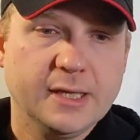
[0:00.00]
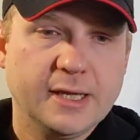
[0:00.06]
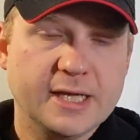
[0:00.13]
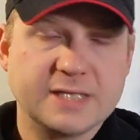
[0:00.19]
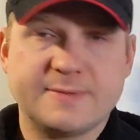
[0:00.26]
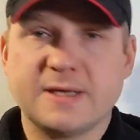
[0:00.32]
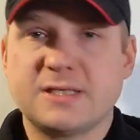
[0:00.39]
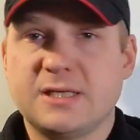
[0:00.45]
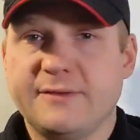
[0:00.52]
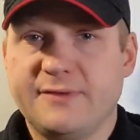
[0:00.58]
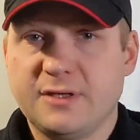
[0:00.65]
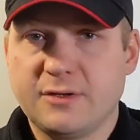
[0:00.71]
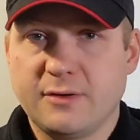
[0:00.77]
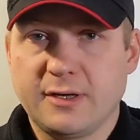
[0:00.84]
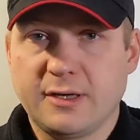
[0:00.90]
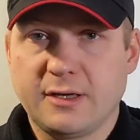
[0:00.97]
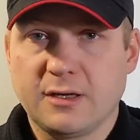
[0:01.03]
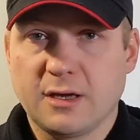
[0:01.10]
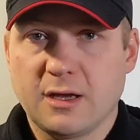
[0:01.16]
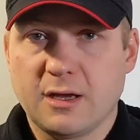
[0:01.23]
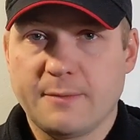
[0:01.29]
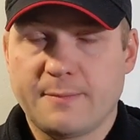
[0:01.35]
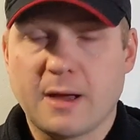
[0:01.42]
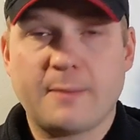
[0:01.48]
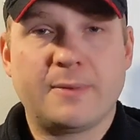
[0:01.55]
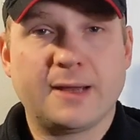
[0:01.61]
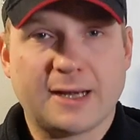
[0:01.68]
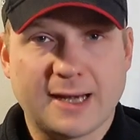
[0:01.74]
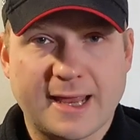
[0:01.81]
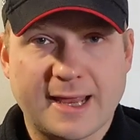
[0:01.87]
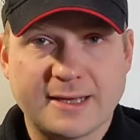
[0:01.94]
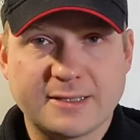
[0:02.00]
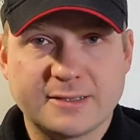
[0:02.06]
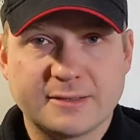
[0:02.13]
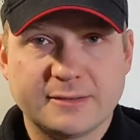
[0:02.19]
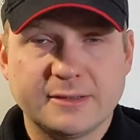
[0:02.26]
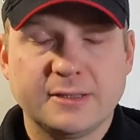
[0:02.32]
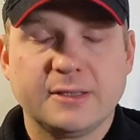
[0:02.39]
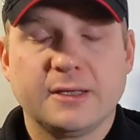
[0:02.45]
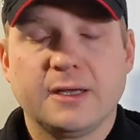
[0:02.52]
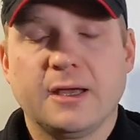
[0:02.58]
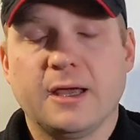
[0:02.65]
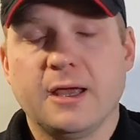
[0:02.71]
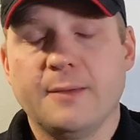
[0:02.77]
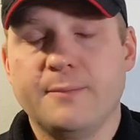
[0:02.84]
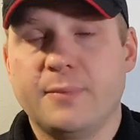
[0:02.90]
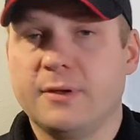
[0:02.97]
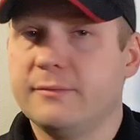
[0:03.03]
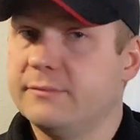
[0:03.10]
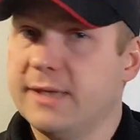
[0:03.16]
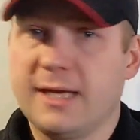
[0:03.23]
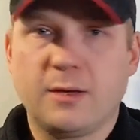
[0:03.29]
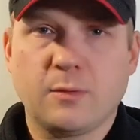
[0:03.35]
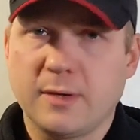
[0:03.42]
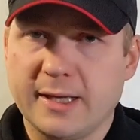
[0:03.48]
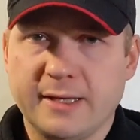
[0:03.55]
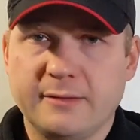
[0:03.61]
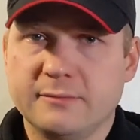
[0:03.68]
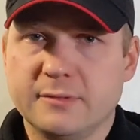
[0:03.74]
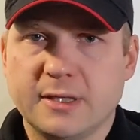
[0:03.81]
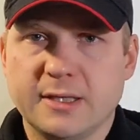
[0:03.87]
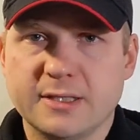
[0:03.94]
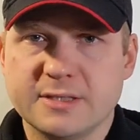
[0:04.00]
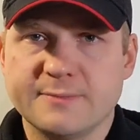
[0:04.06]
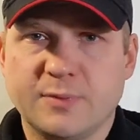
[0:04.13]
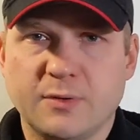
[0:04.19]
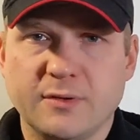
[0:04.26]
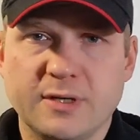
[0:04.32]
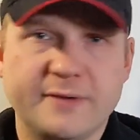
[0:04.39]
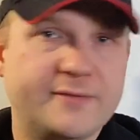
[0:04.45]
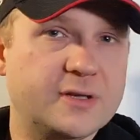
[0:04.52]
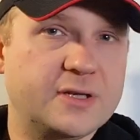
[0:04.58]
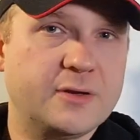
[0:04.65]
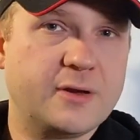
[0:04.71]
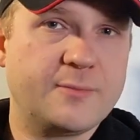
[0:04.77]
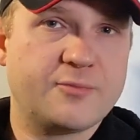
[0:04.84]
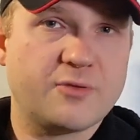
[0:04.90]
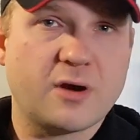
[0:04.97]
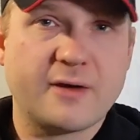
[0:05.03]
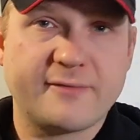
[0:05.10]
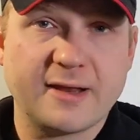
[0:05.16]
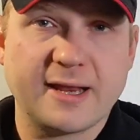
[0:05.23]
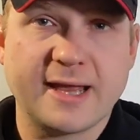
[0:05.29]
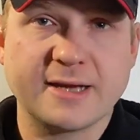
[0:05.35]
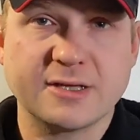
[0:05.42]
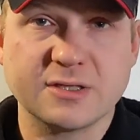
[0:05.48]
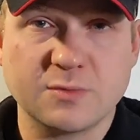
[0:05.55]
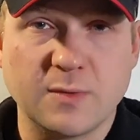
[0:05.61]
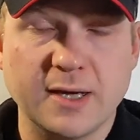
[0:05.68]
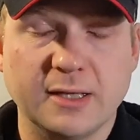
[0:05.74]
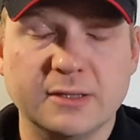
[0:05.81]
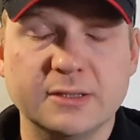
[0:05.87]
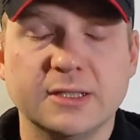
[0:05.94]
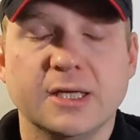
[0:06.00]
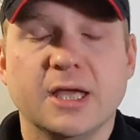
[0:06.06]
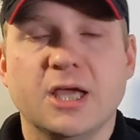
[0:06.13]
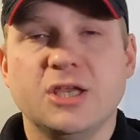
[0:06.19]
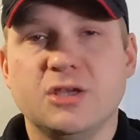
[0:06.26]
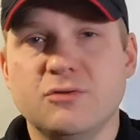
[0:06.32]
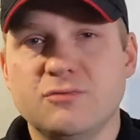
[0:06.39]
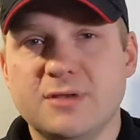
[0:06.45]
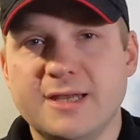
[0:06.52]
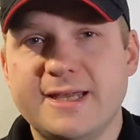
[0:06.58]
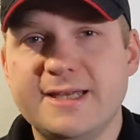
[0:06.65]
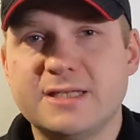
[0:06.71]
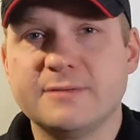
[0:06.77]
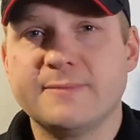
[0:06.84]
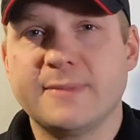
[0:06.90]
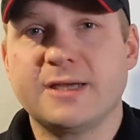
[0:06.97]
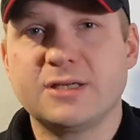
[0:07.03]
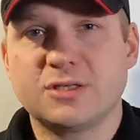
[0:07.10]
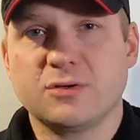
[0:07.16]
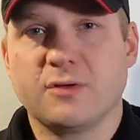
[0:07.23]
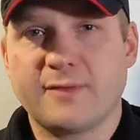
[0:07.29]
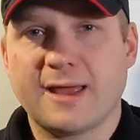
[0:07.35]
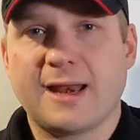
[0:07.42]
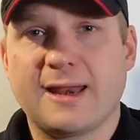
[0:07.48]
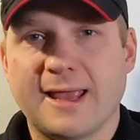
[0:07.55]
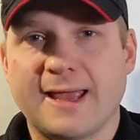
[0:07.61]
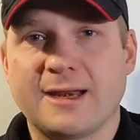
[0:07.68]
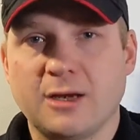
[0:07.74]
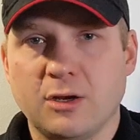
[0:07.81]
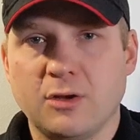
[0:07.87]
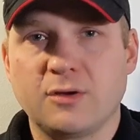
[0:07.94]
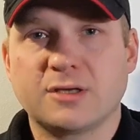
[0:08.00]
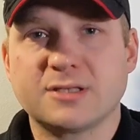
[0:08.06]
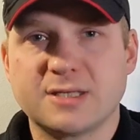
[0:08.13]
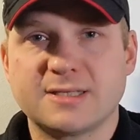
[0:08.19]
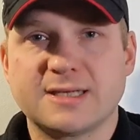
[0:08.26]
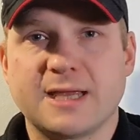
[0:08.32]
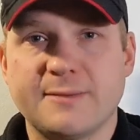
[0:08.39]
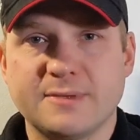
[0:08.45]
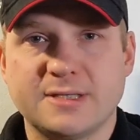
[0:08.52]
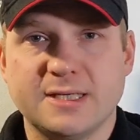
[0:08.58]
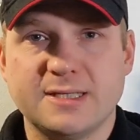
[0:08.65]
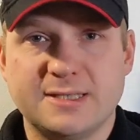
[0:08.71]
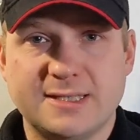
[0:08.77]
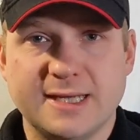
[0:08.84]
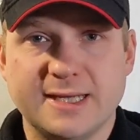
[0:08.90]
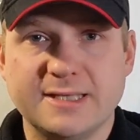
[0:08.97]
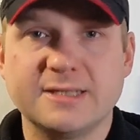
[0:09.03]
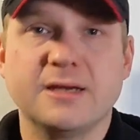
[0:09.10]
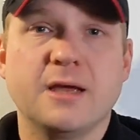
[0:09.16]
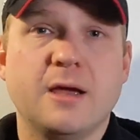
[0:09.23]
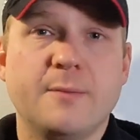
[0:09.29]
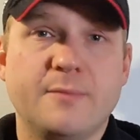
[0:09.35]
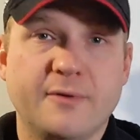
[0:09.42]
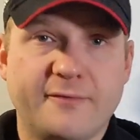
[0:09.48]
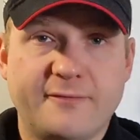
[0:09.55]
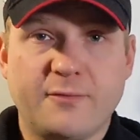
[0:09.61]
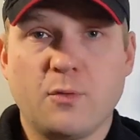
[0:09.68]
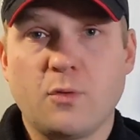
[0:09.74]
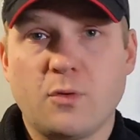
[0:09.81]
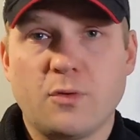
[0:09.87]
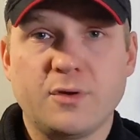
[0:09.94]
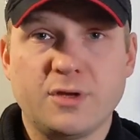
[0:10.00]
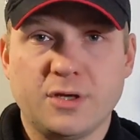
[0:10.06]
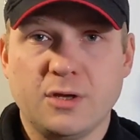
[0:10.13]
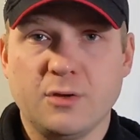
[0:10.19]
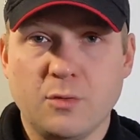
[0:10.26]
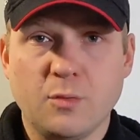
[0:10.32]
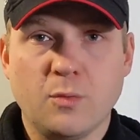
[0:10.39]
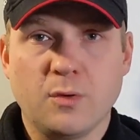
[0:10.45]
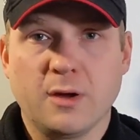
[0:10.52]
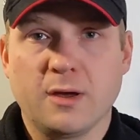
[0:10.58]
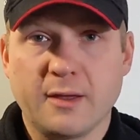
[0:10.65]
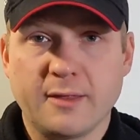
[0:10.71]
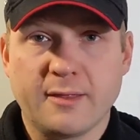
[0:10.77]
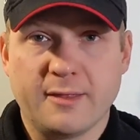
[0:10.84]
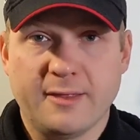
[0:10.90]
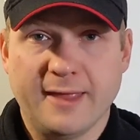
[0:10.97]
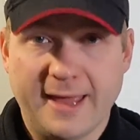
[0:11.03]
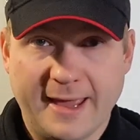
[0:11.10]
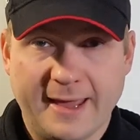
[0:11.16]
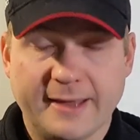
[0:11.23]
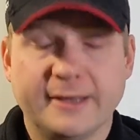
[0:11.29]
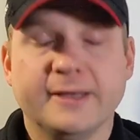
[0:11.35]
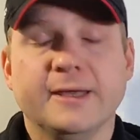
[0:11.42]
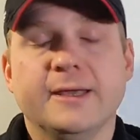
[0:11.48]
Especially if you're doing public land, but equally as important if you're doing private land as well. You need to make sure that land looks the same as it did before you were there.